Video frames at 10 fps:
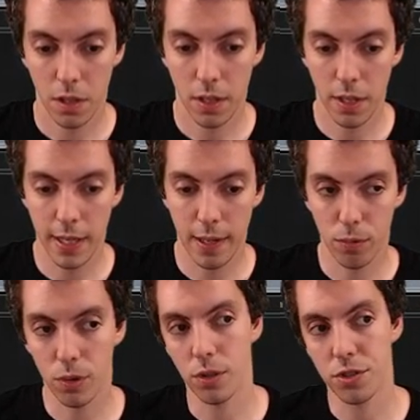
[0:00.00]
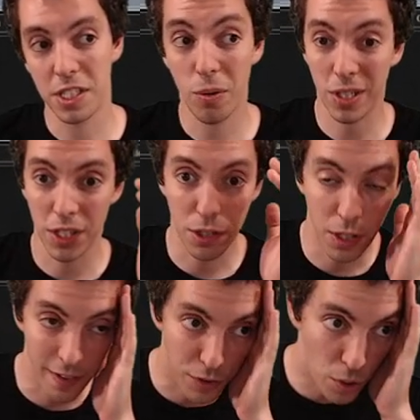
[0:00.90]
And then we'll see what we're going to do
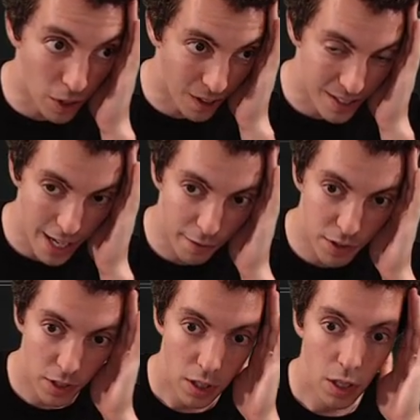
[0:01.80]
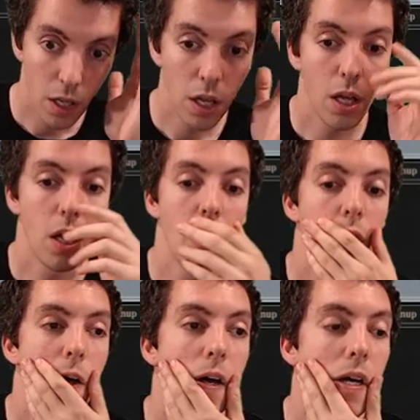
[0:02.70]
here. We have two cards left.
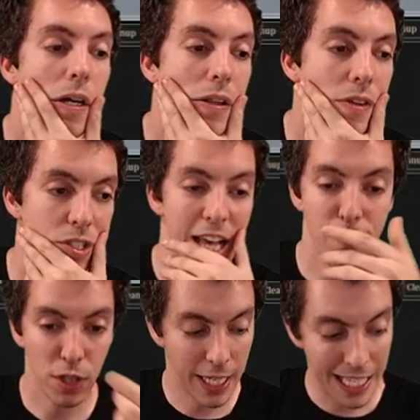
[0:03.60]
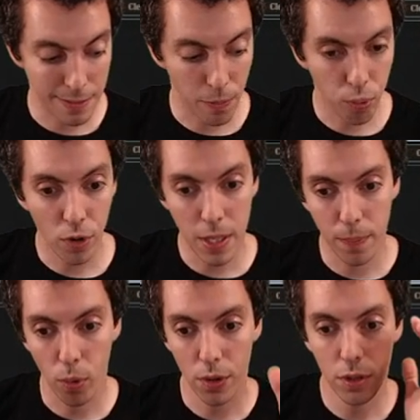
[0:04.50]
This live verdict gain's gonna be pretty
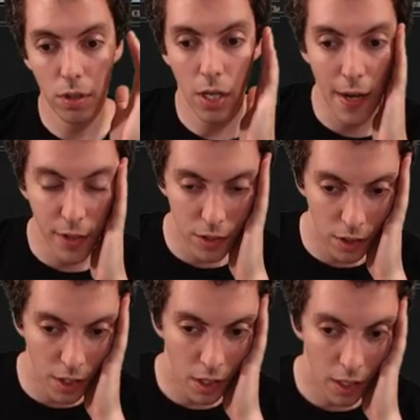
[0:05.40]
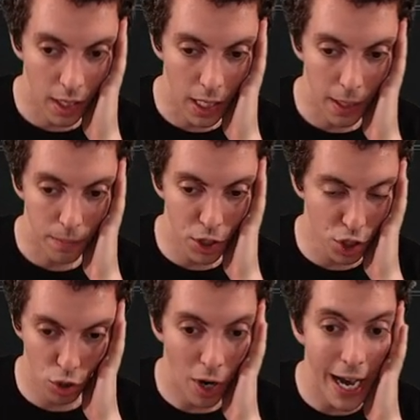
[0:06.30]
important, obviously. Um,
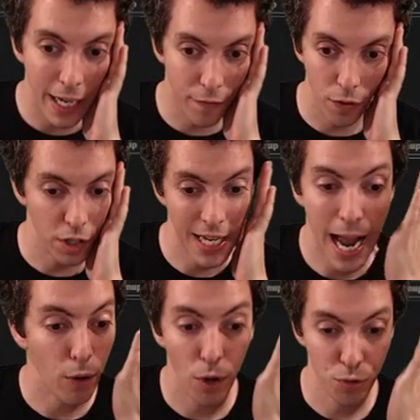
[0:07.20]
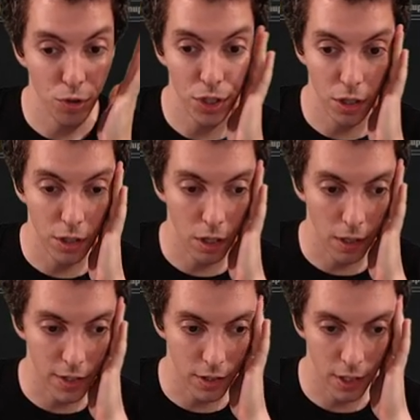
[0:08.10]
just scrying for a tower is really good here,
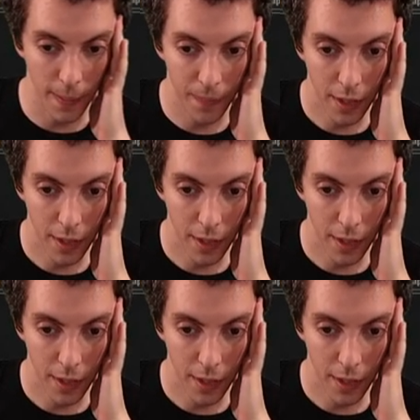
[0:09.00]
honestly.